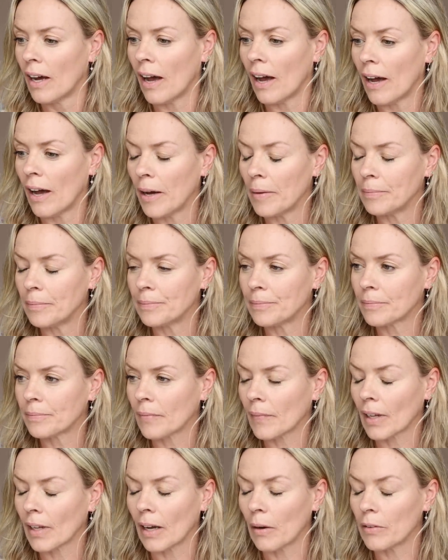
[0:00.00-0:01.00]
I'm
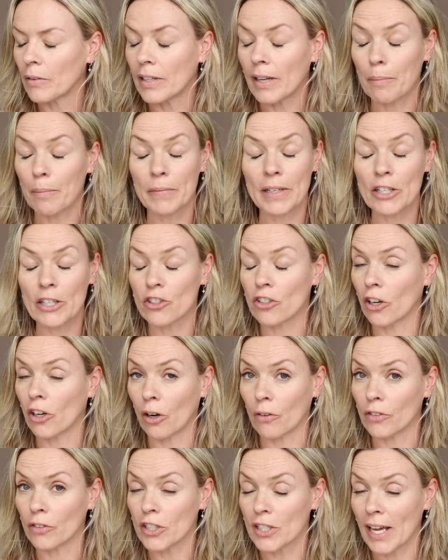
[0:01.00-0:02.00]
literally going
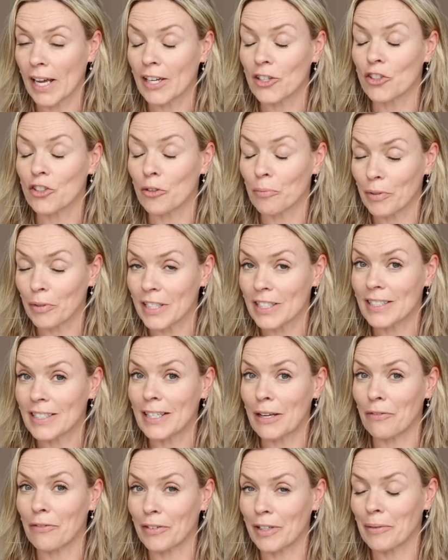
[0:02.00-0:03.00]
off on a tangent, but it's
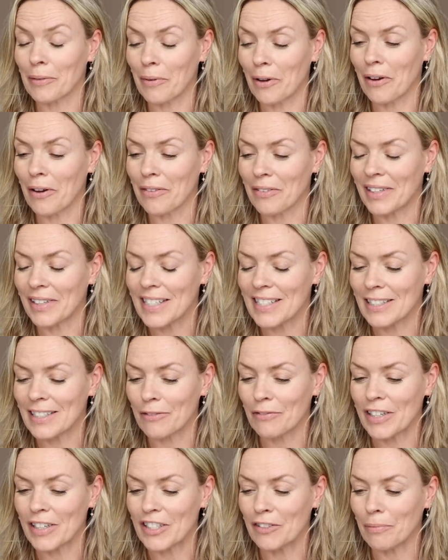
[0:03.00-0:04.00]
definitely worth a listen. A
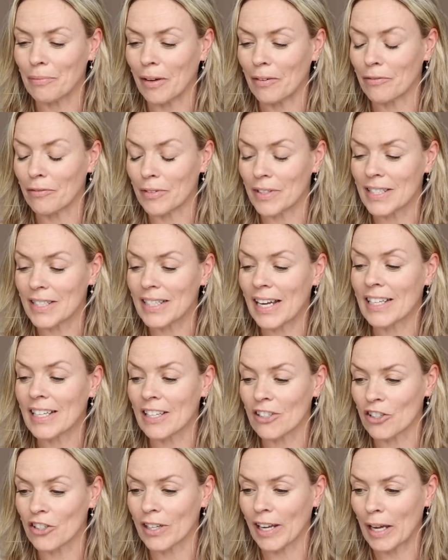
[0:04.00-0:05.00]
friend of mine from the States
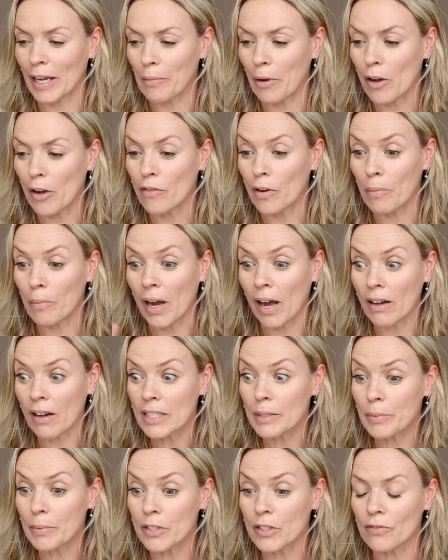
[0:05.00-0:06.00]
actually came over, my
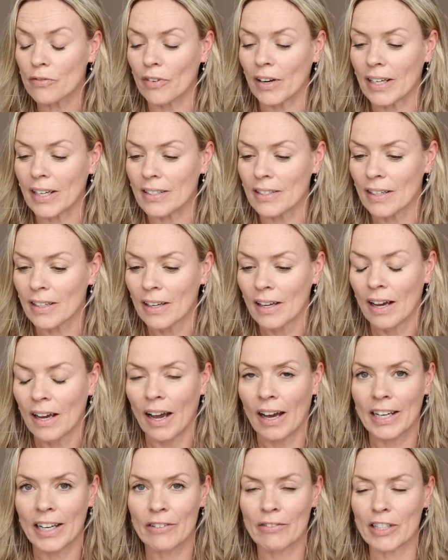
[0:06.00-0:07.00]
husband's friend,
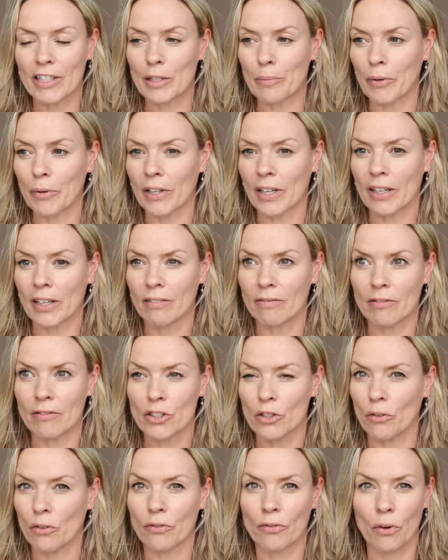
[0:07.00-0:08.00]
and he read the book in
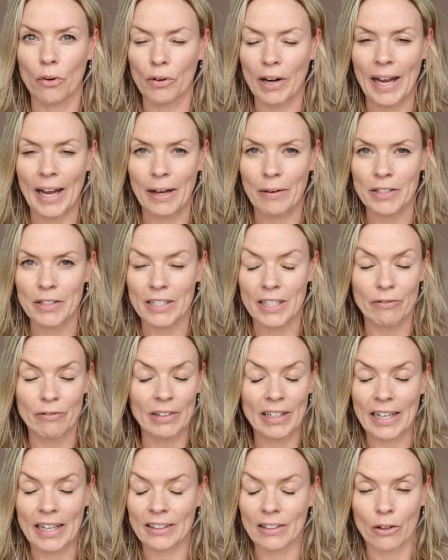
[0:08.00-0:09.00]
sort of 4 hours and he
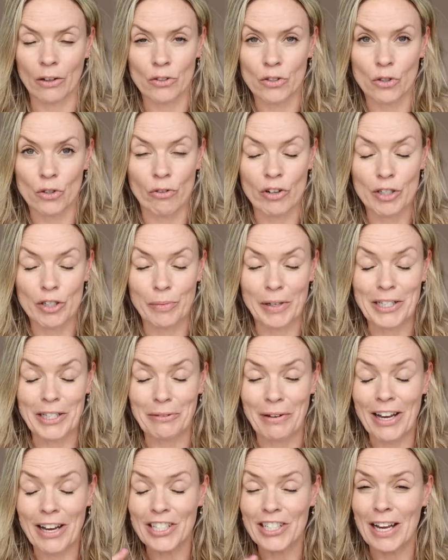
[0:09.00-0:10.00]
relayed the whole story to me.
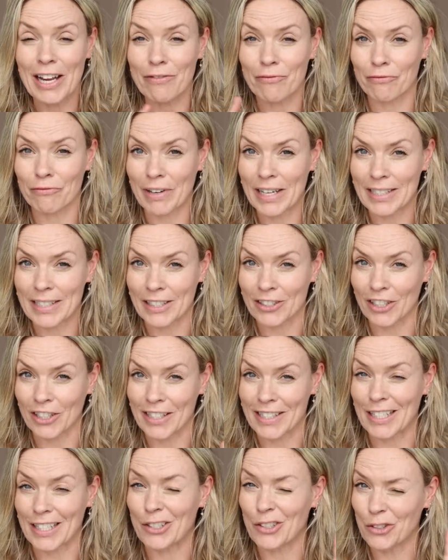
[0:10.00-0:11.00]
So I actually haven't read it,
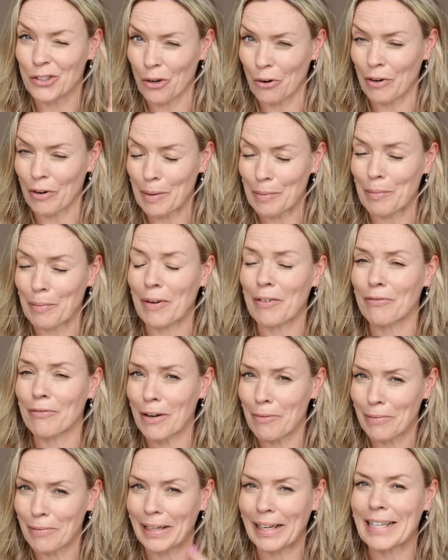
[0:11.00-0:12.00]
Jessie, sorry, but my
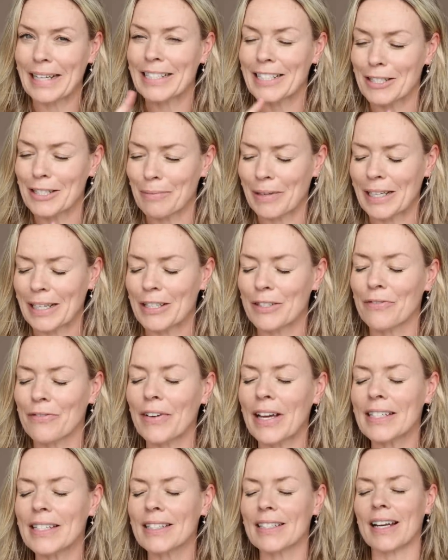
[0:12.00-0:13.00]
friend relayed it to me and it's
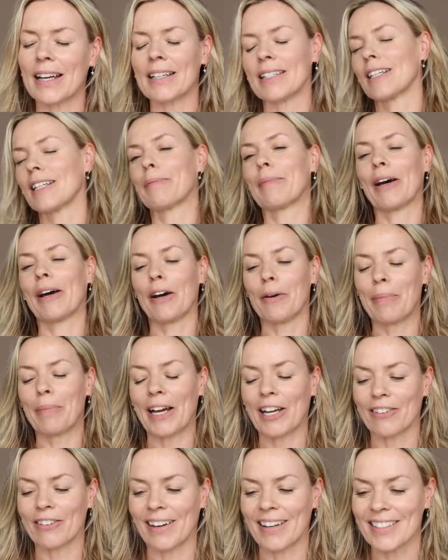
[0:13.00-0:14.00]
fascinating about her
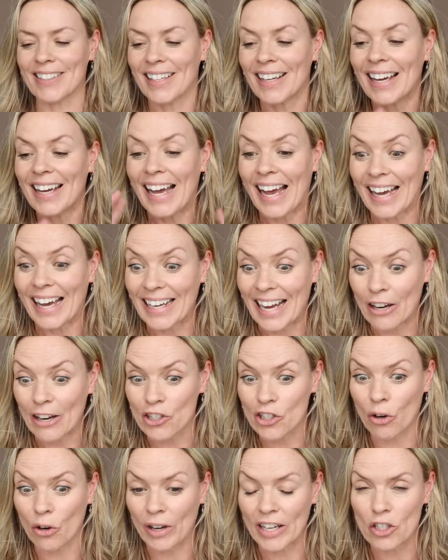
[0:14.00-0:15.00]
background and how
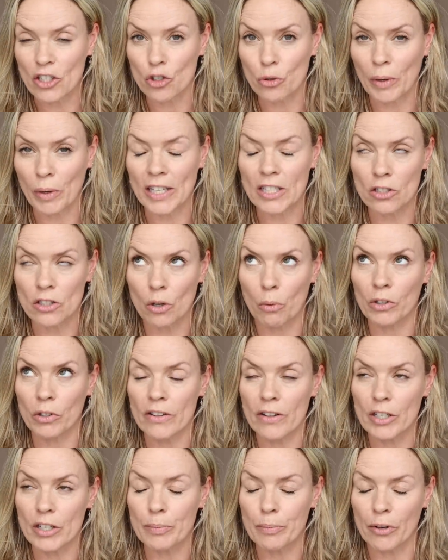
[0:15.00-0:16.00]
she got into it. It's not one of
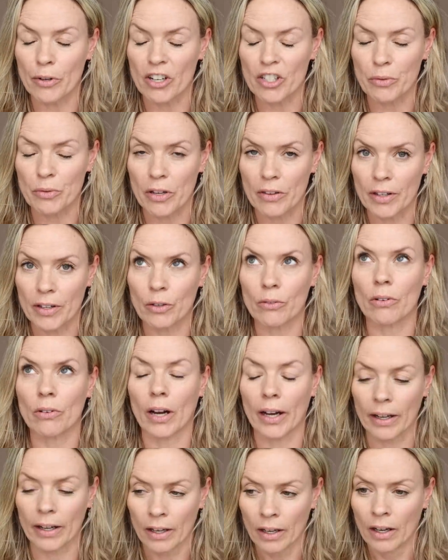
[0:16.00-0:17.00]
those books where you think,
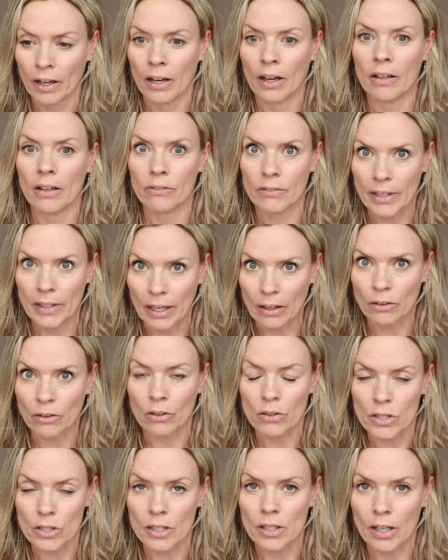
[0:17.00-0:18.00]
right, now I've
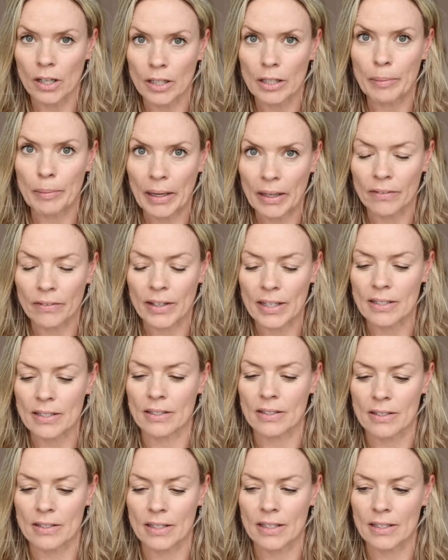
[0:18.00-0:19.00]
got to learn about this
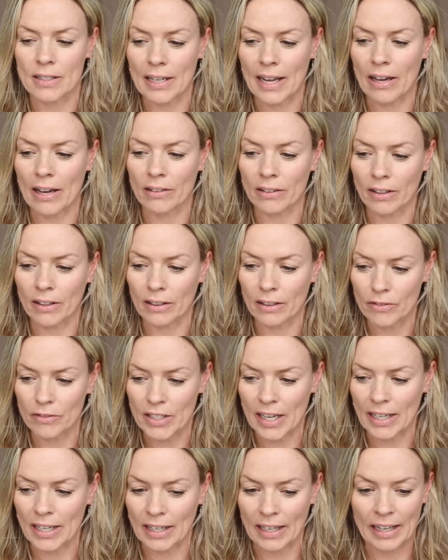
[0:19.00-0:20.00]
and sit down and kind of
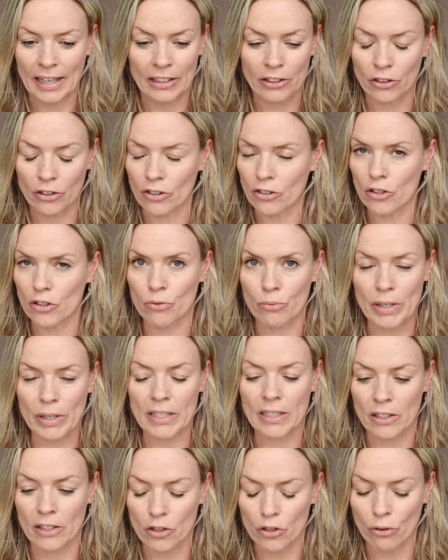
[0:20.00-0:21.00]
take it in. You can just read
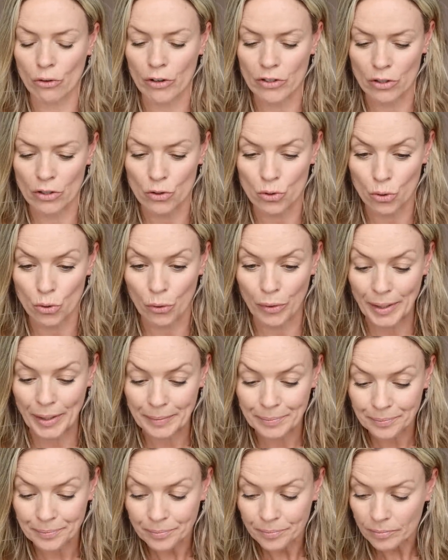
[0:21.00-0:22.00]
it and enjoy it as a story.
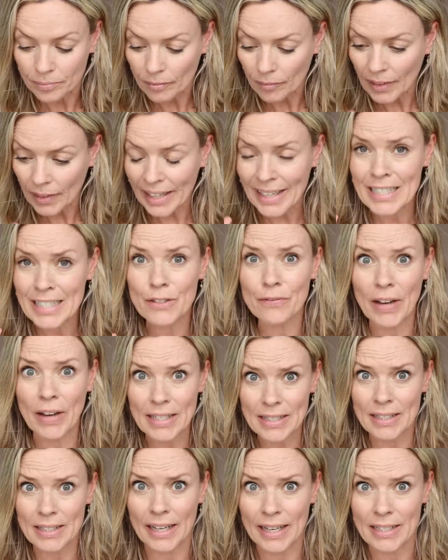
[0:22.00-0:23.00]
It's
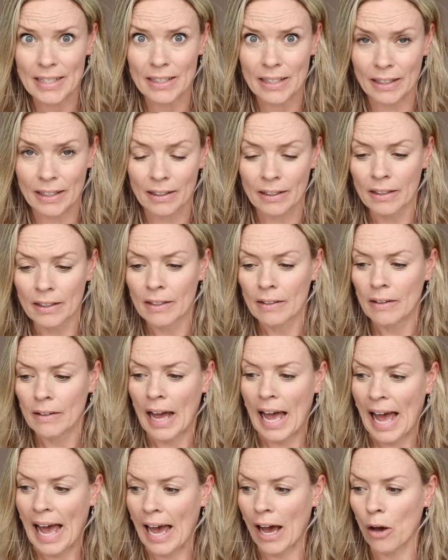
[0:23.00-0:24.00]
fascinating
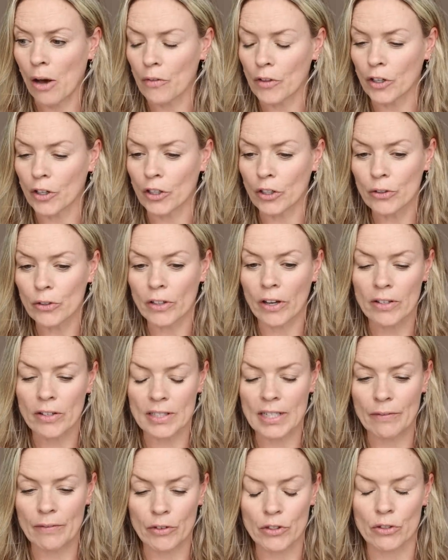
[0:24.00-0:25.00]
how the glucose
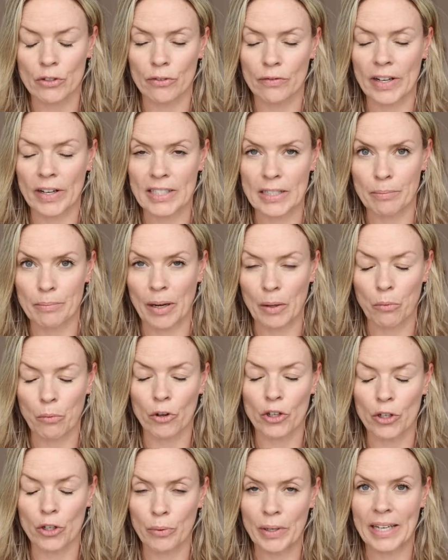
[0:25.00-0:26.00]
levels are affected by
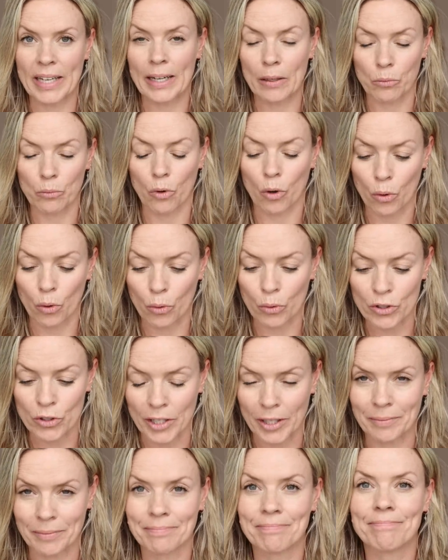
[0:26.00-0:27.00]
what you eat in what
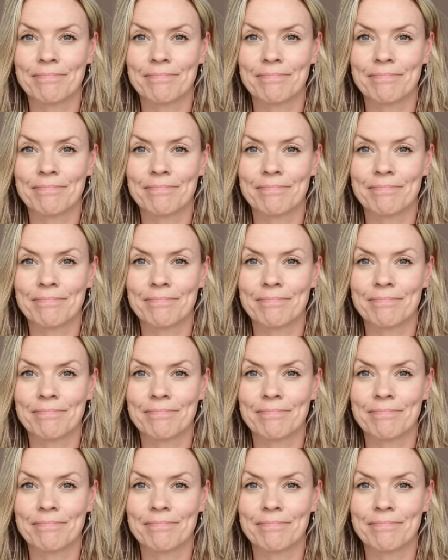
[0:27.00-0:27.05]
order.